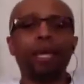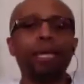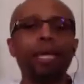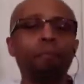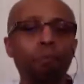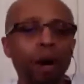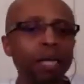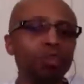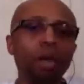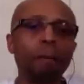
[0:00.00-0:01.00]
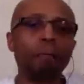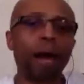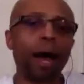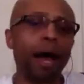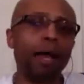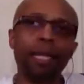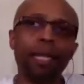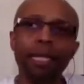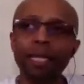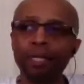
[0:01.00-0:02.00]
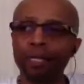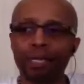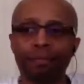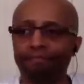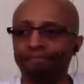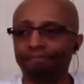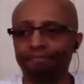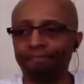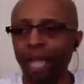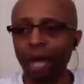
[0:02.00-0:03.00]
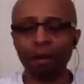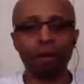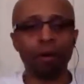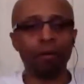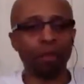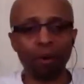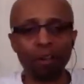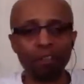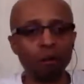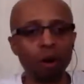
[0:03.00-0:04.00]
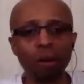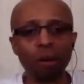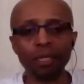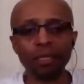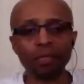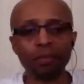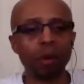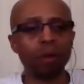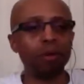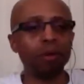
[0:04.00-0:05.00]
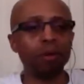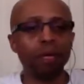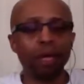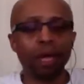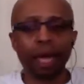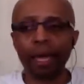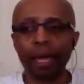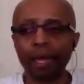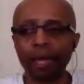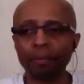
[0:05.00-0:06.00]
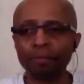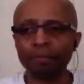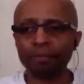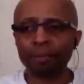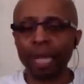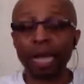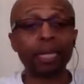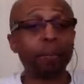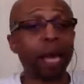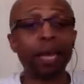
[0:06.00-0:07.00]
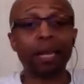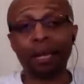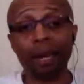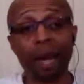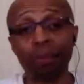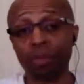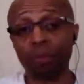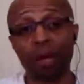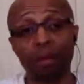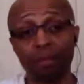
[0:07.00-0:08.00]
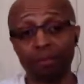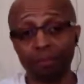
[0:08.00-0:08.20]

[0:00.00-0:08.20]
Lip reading: it months went by, at least, I don't know, 3-4 months, bro. And I was like, man, I got to get an autoresponder.